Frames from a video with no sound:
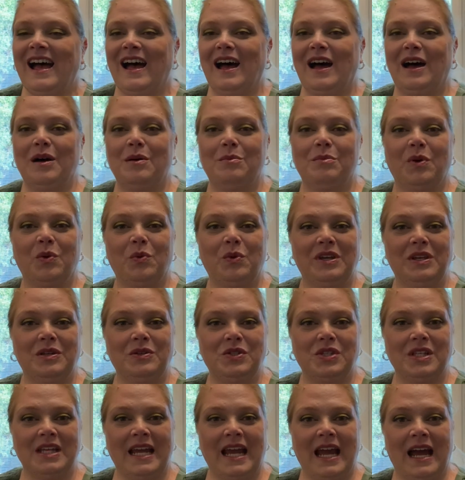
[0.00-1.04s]
But we
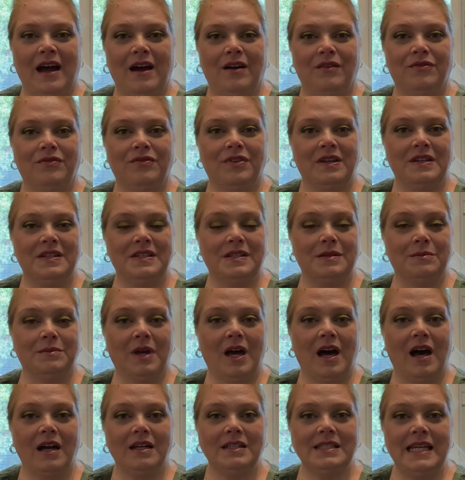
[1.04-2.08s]
usually have some
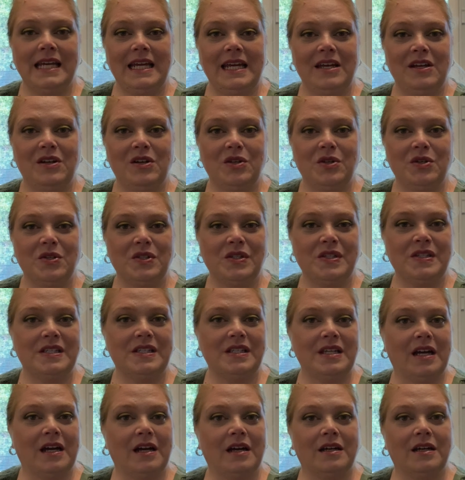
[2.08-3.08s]
cocktails,